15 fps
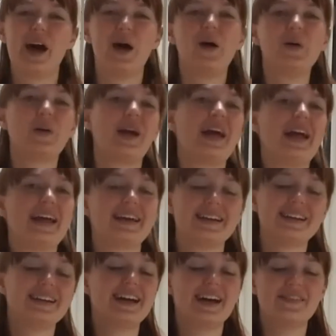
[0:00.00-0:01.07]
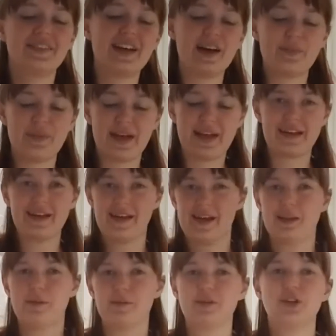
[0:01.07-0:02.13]
Okay, I've got my
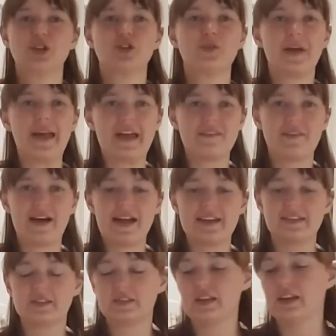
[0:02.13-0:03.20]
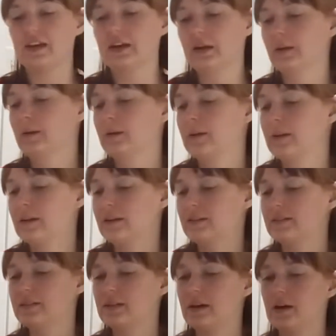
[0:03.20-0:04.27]
tray of ice here.
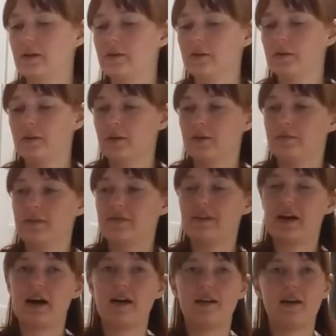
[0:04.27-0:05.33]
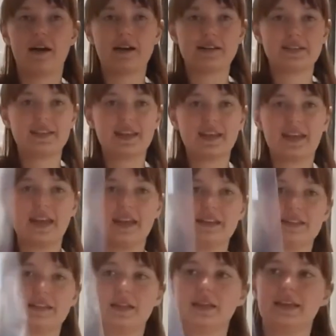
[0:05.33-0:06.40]
So we've got our
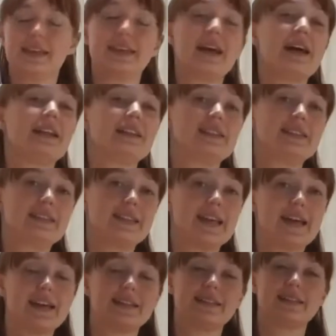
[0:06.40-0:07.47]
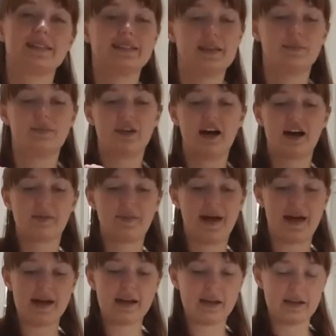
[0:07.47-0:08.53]
second gallon size Ziploc
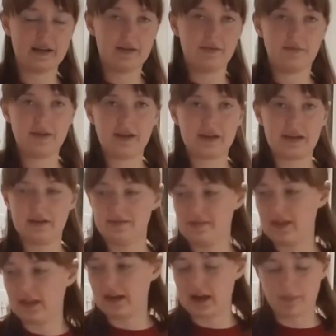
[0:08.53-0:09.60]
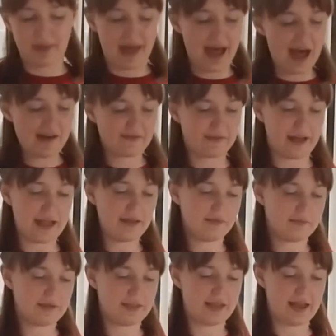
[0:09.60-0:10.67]
bag. we are going to fill it up halfway
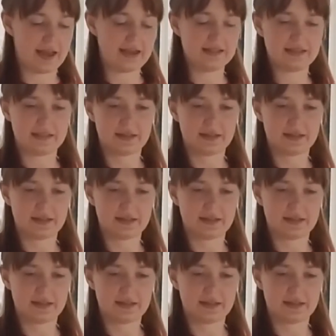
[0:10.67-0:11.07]
with ice.